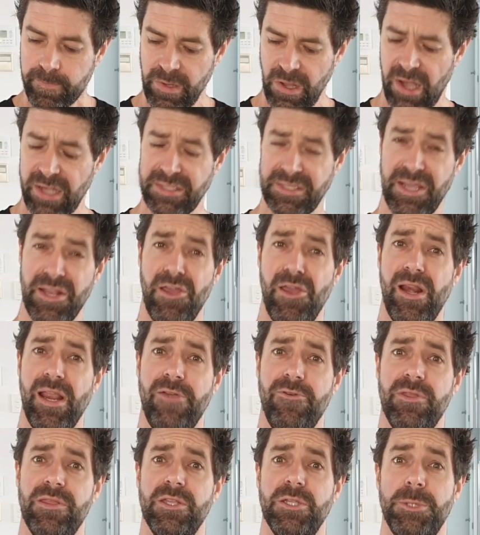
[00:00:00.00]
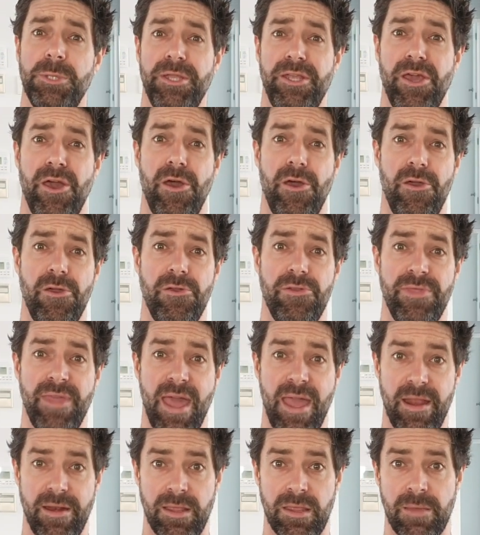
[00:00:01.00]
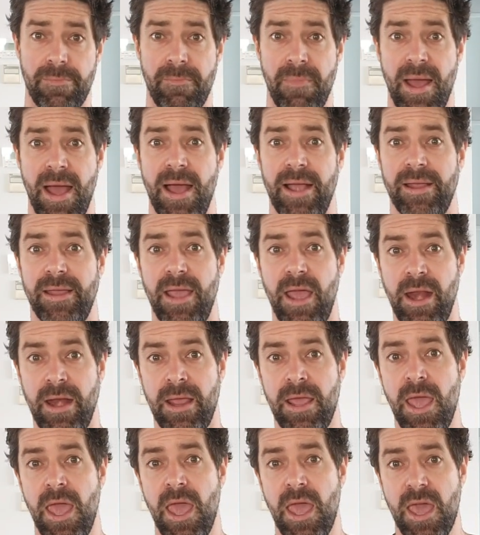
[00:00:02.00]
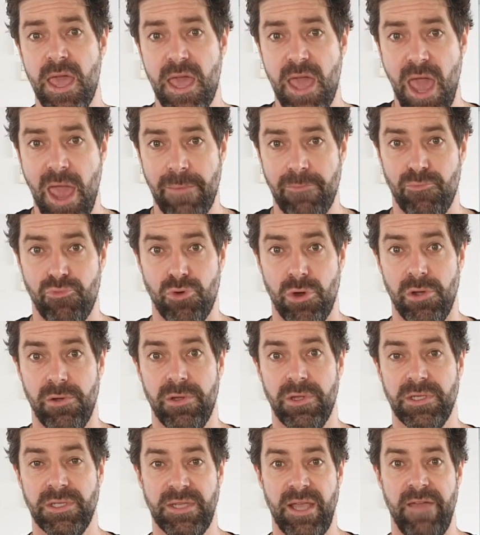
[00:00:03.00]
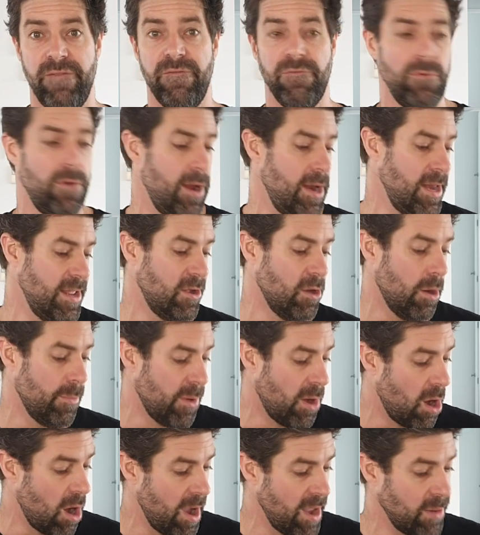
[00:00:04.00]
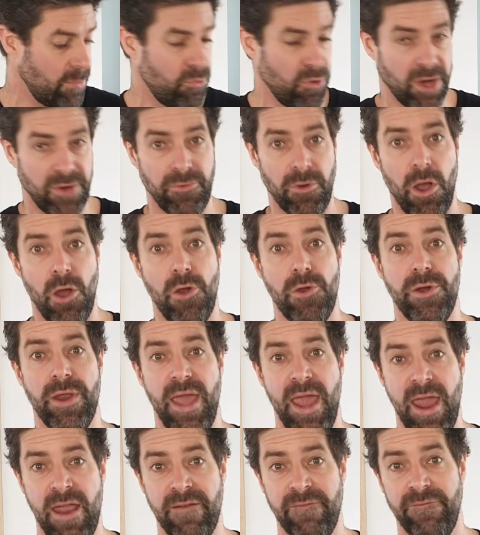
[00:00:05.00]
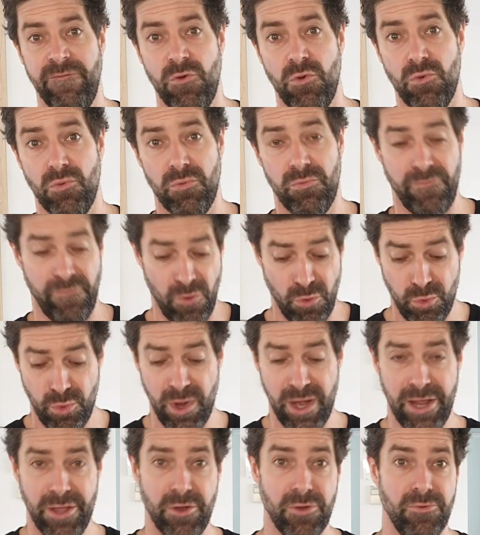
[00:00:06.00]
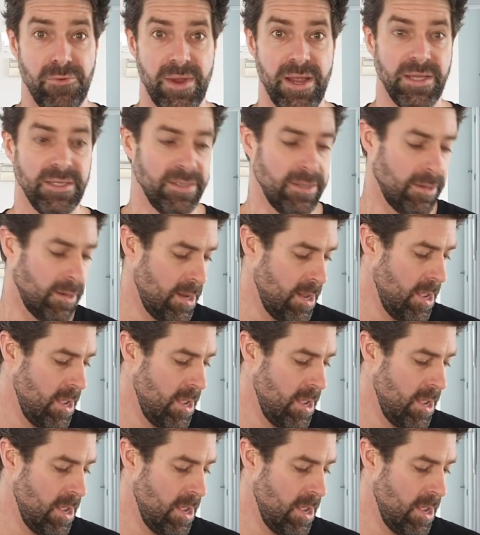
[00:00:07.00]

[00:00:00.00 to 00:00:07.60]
I said earlier in this video that the market and brewers have really got behind Brick Road, and for really good reason.